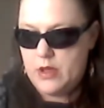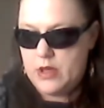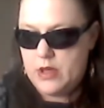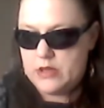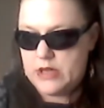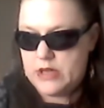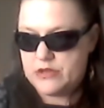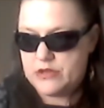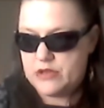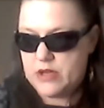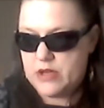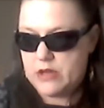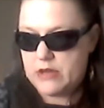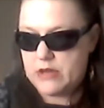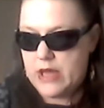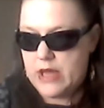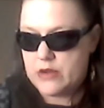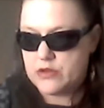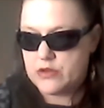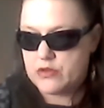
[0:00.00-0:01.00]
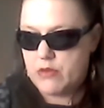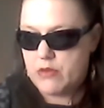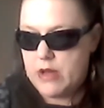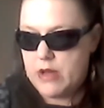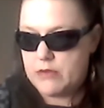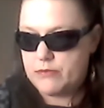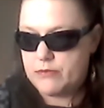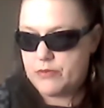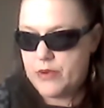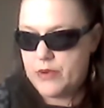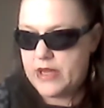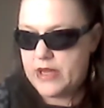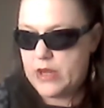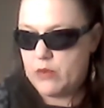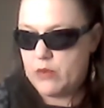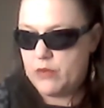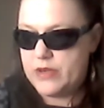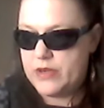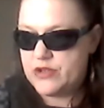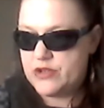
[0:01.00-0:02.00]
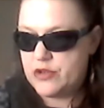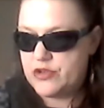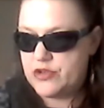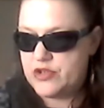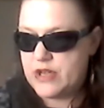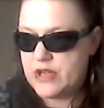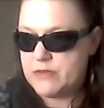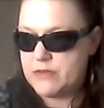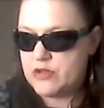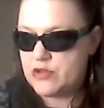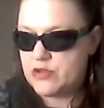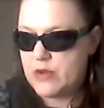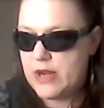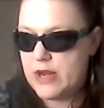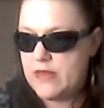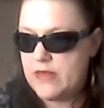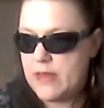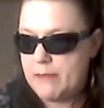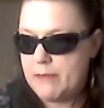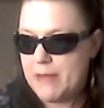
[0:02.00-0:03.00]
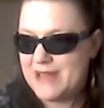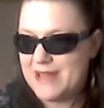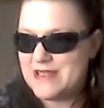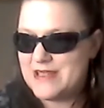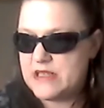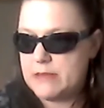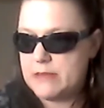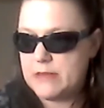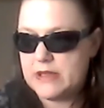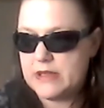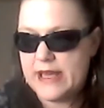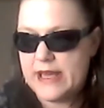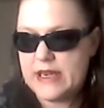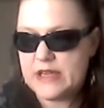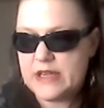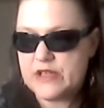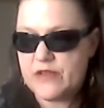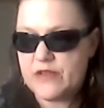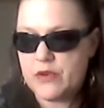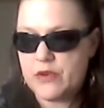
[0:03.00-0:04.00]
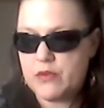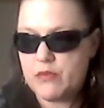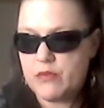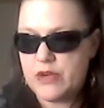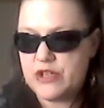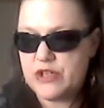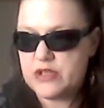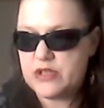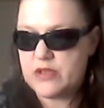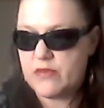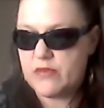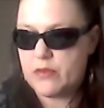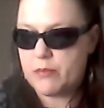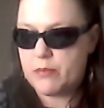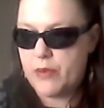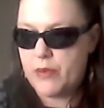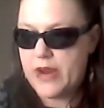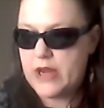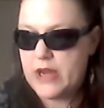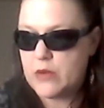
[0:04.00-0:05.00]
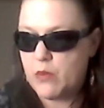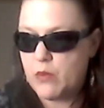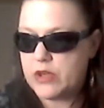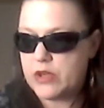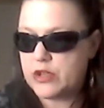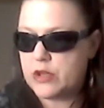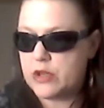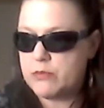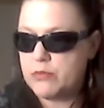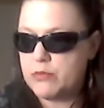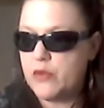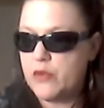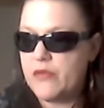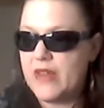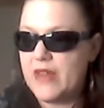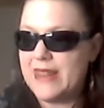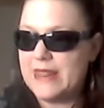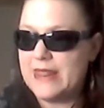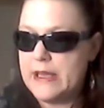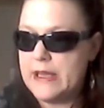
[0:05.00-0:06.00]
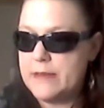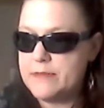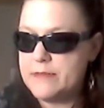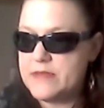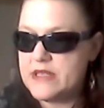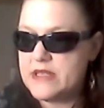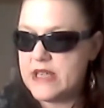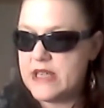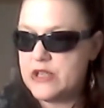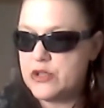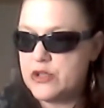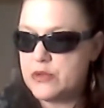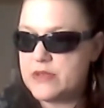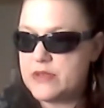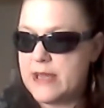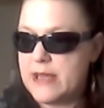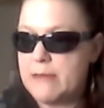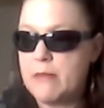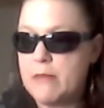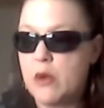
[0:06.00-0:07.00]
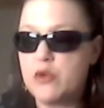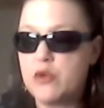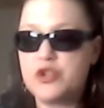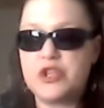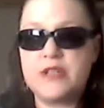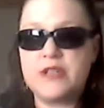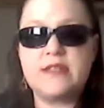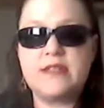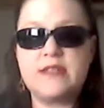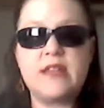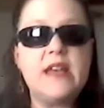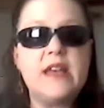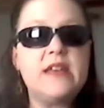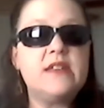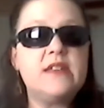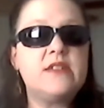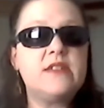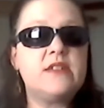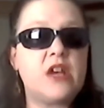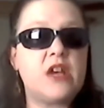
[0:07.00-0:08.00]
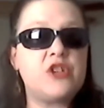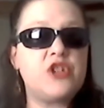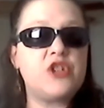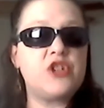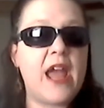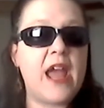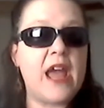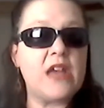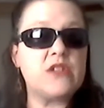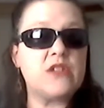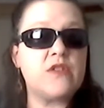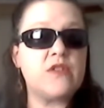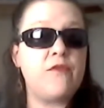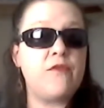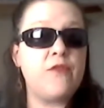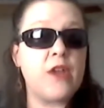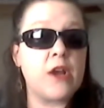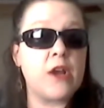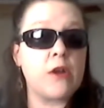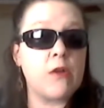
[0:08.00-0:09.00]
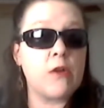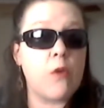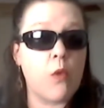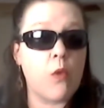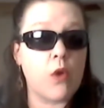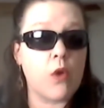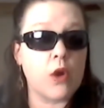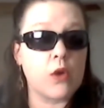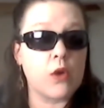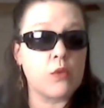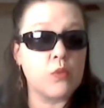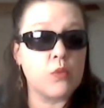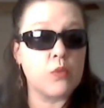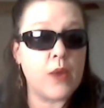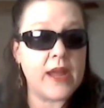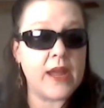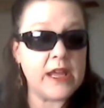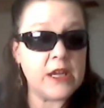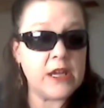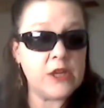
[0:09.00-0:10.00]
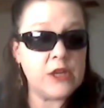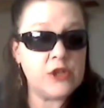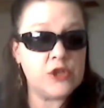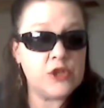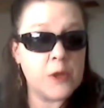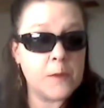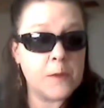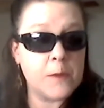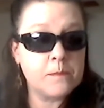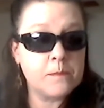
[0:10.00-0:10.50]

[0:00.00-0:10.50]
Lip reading: Dr. Delgado's groundbreaking research demonstrated that by stimulating different regions of the brain, one could move limbs, induce emotions such as fear or rage.